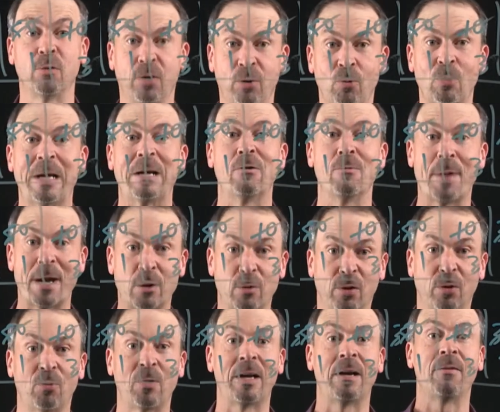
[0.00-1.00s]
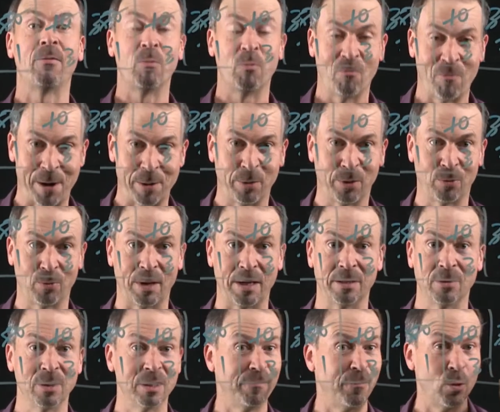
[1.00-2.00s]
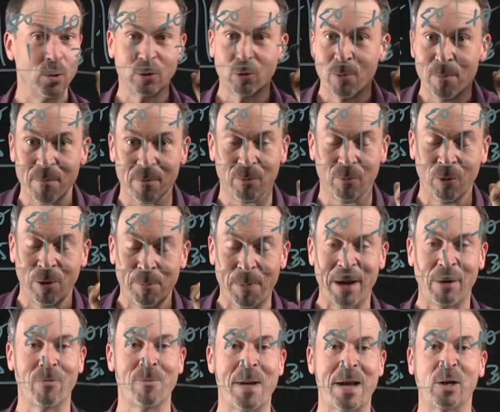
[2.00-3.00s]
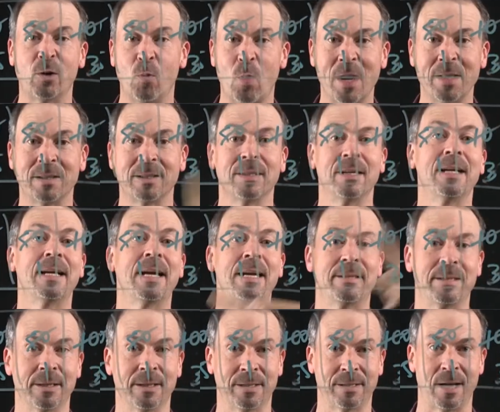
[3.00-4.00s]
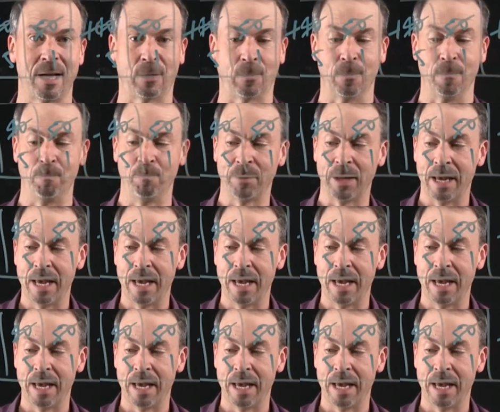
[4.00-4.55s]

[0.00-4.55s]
of 3, remainder of 3, remainder of 3. As soon as it falls repeat remainder once, it's in a cycle.